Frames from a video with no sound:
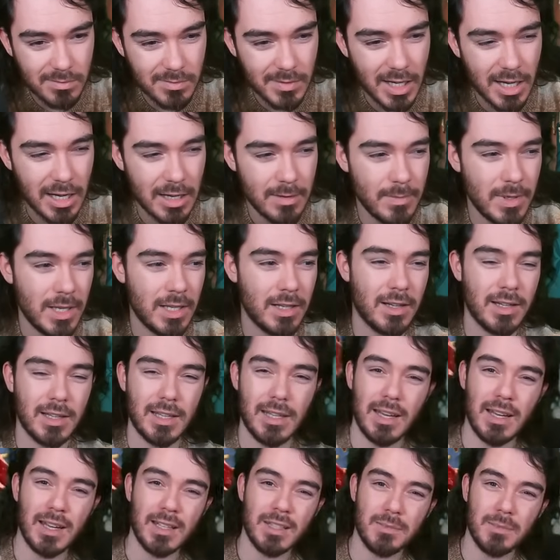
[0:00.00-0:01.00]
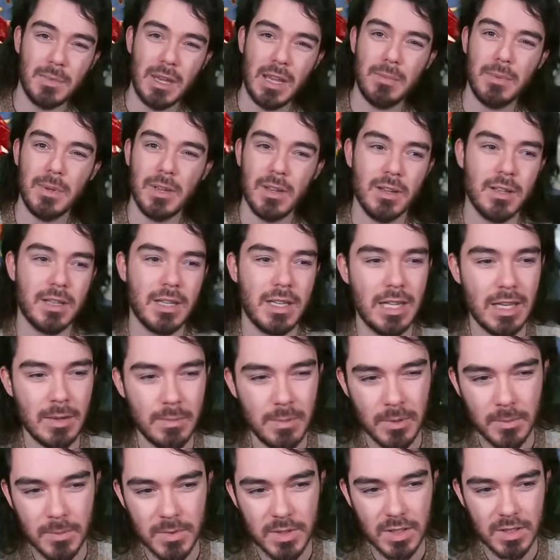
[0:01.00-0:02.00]
I mean, I guess maybe I'll keep
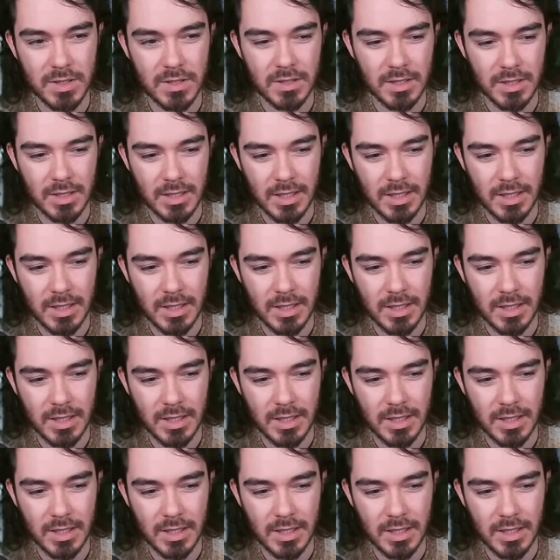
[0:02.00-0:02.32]
him just in